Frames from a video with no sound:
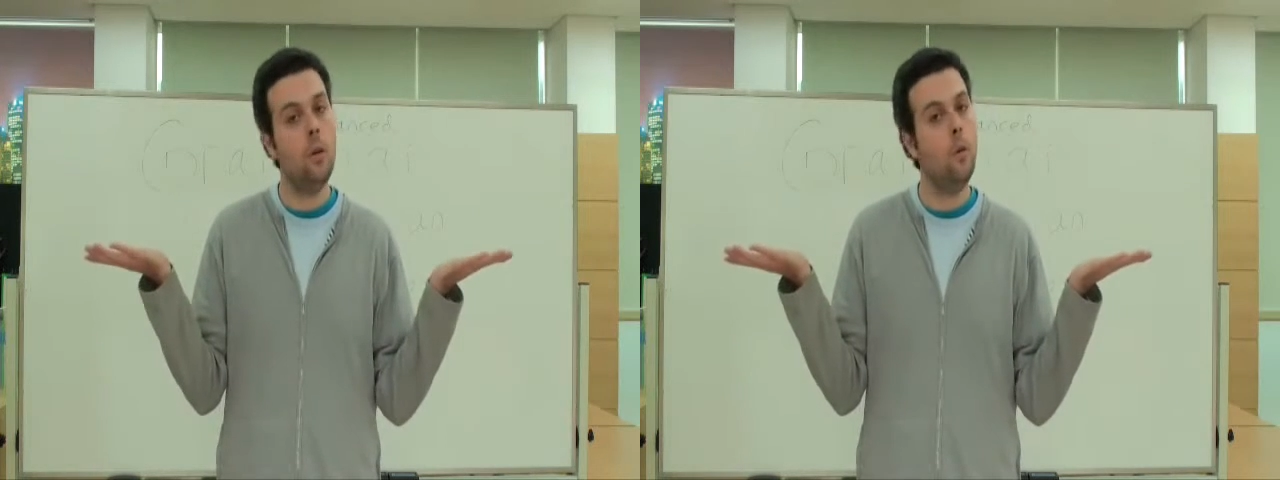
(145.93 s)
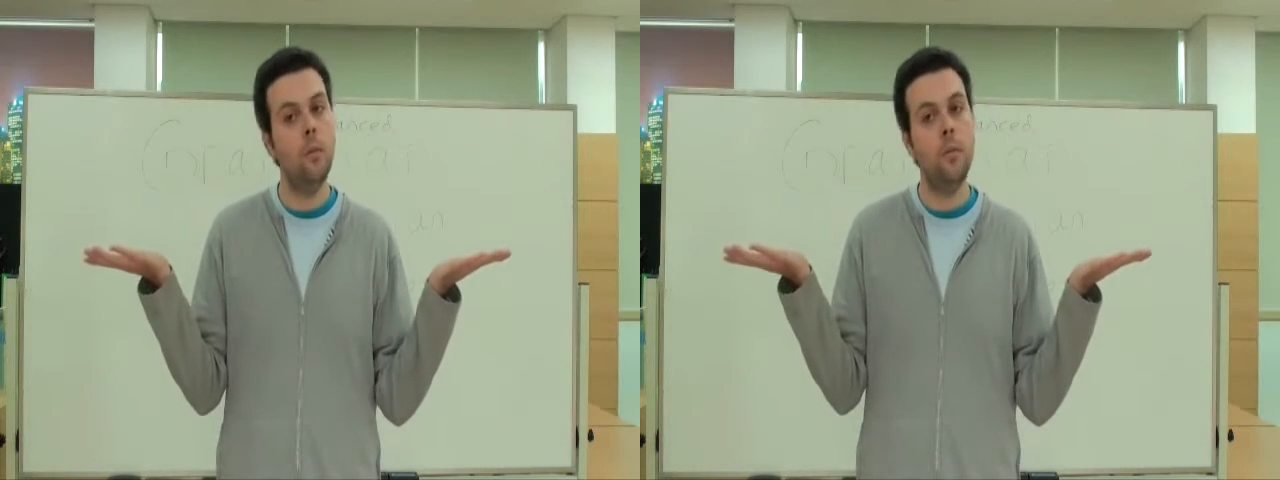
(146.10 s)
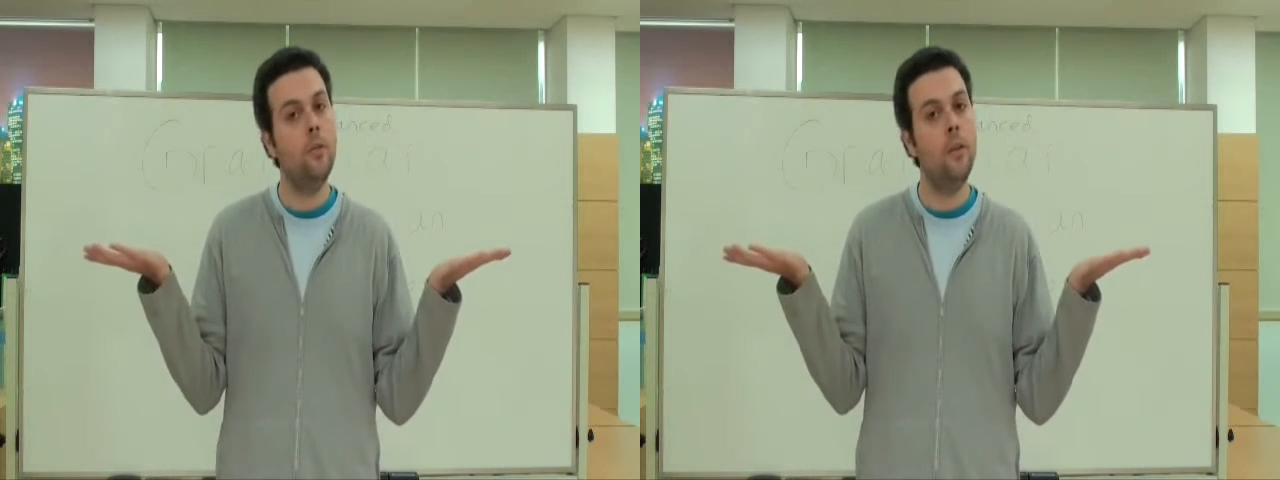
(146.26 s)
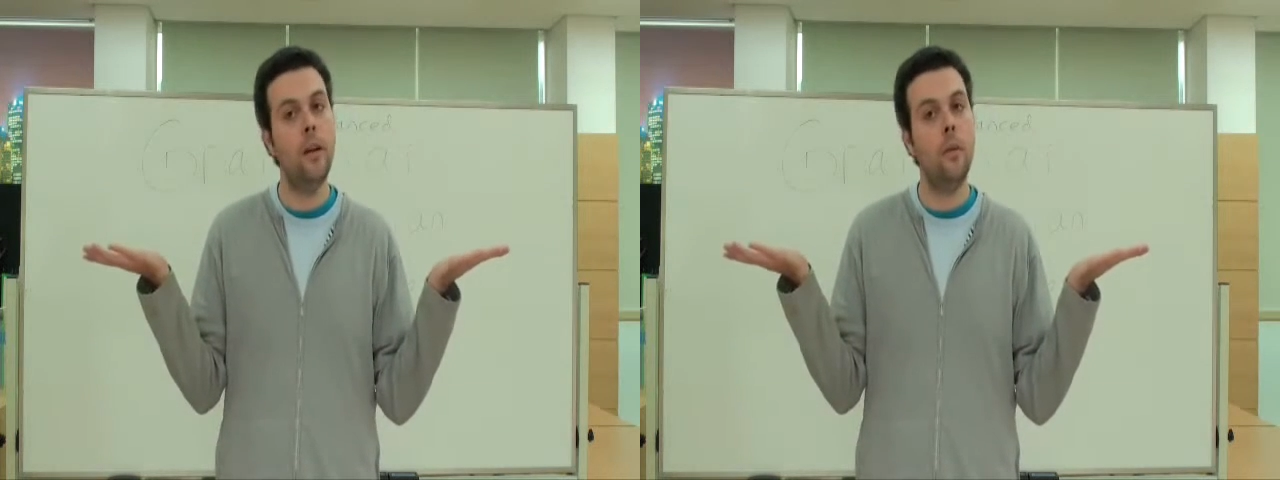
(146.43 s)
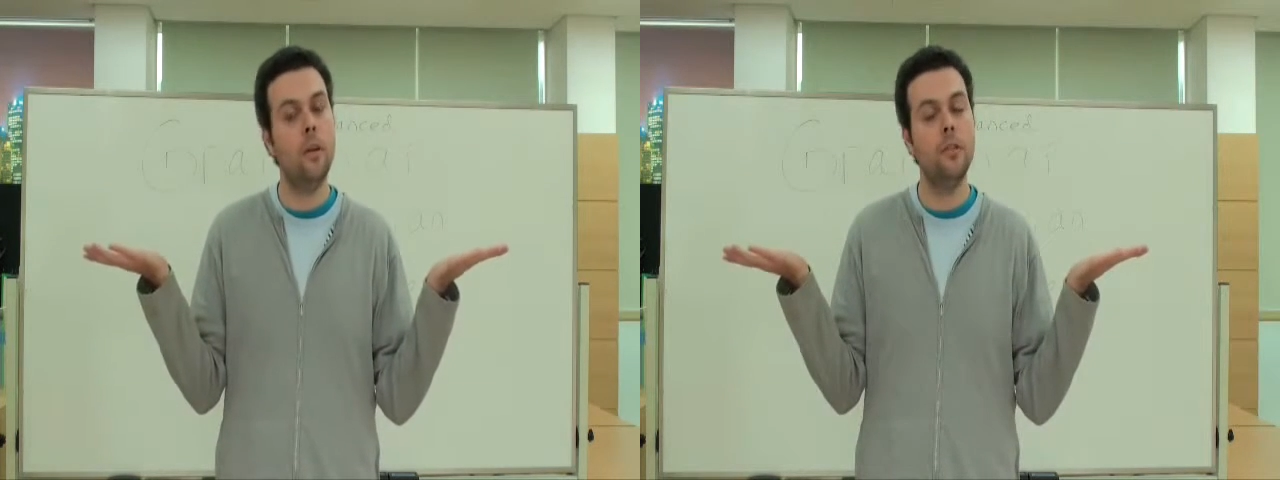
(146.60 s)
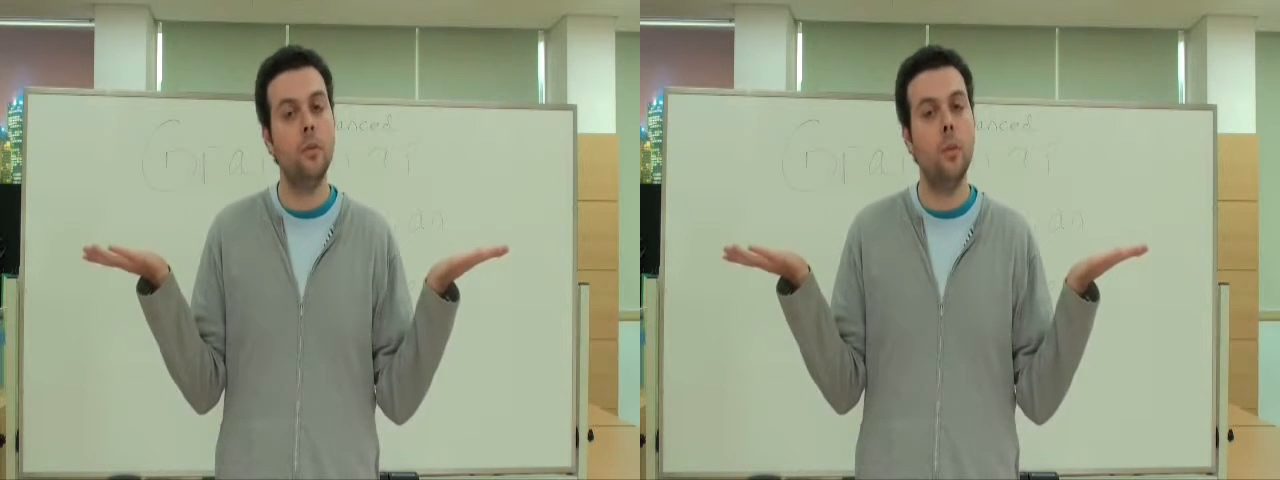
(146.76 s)
know what movie I
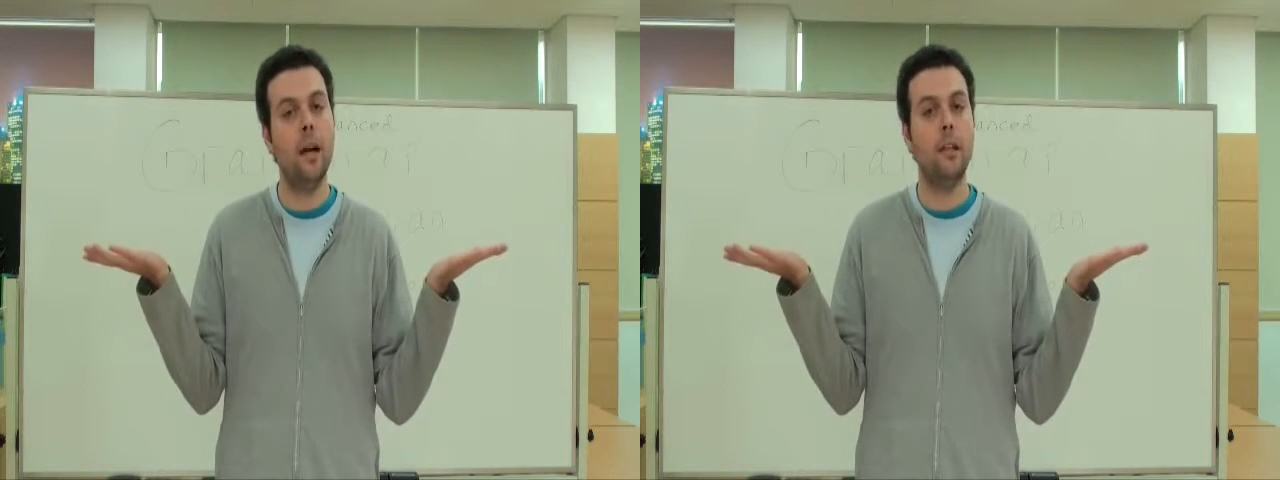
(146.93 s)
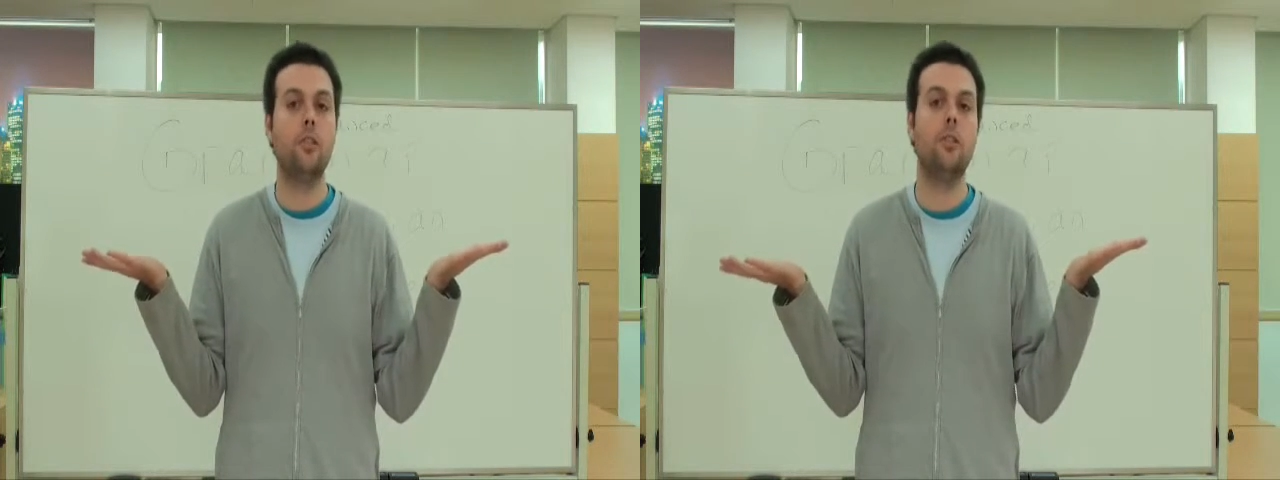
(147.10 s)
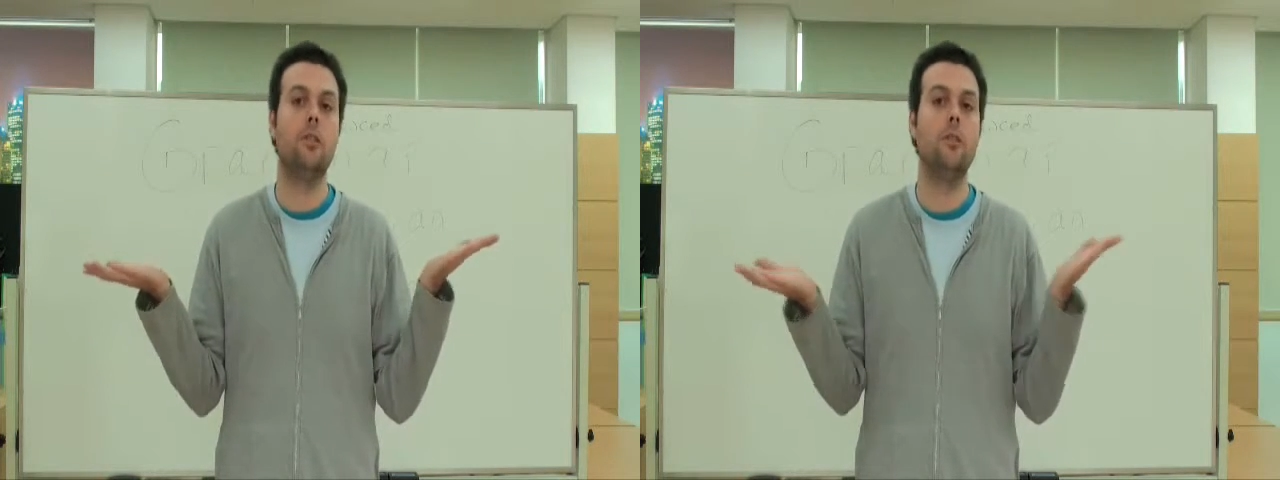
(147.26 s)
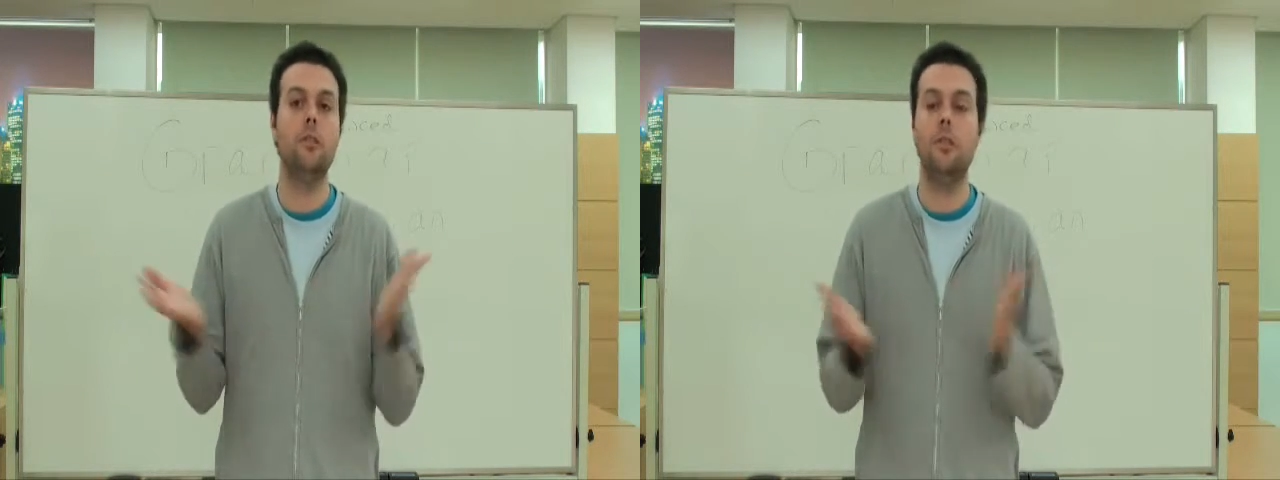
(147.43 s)
want to watch.